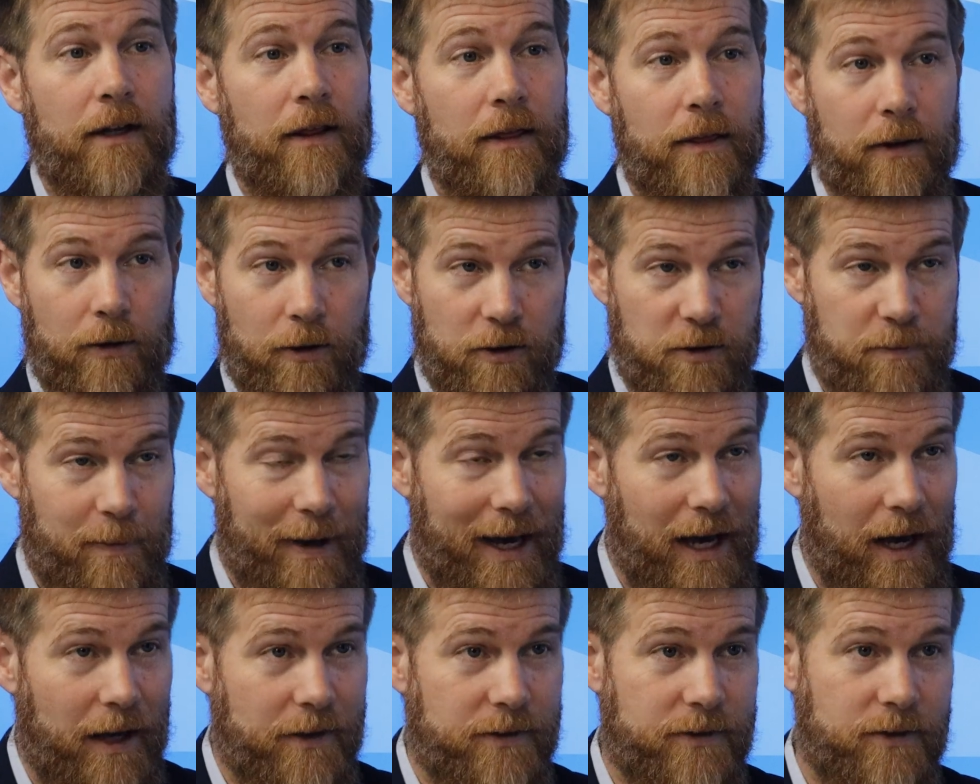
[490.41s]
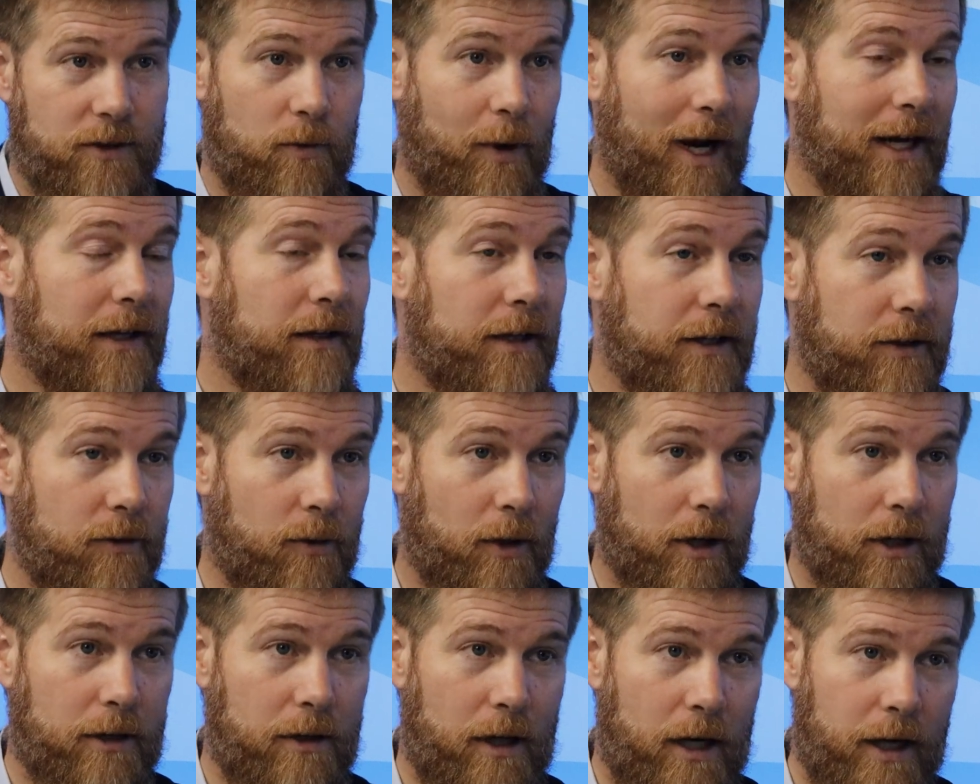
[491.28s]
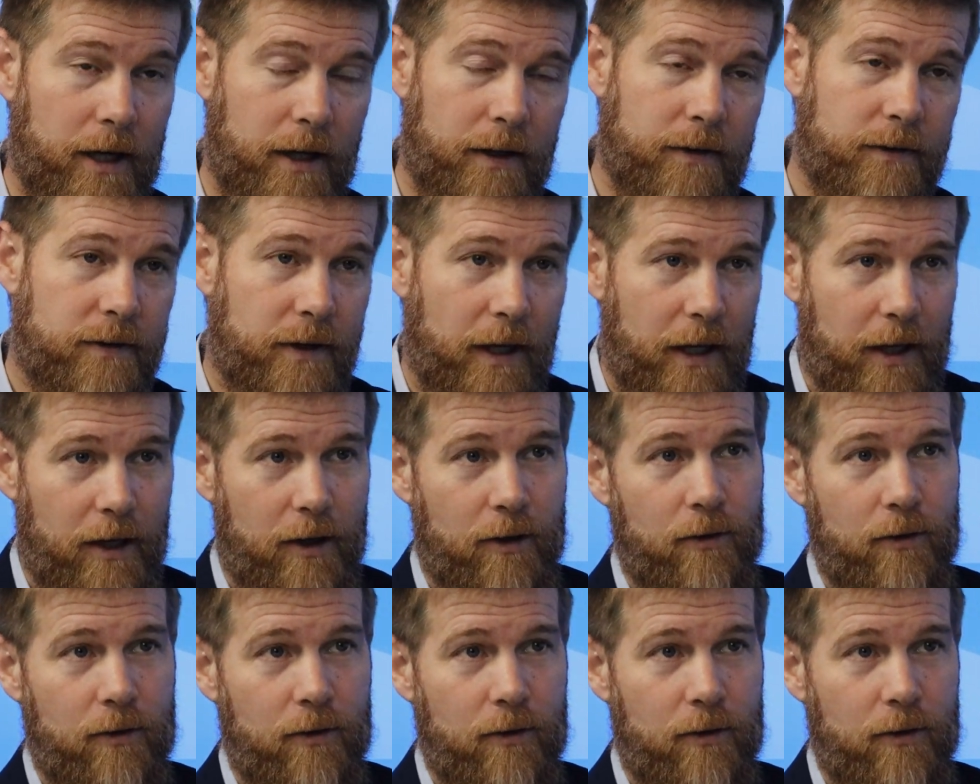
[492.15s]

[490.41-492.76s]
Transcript: Those pass directly to our clients.